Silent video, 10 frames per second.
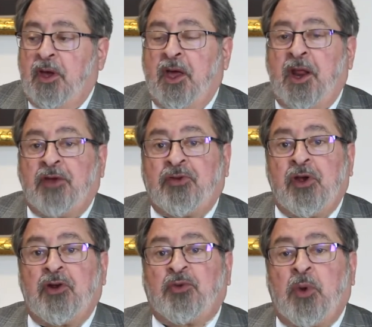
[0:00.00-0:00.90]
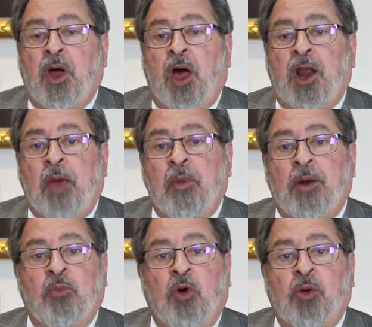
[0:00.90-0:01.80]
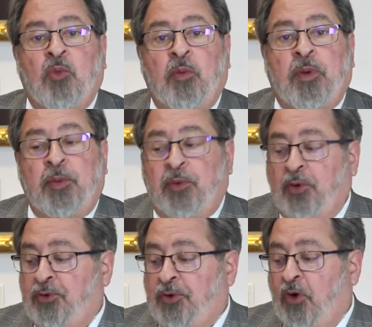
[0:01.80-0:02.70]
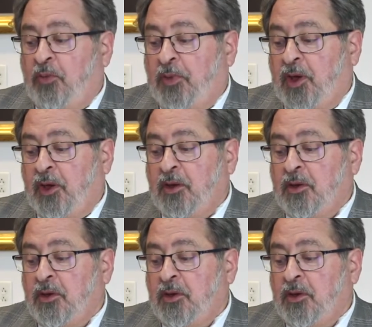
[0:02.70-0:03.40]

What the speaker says: And as the years went on, I met more and more people who told me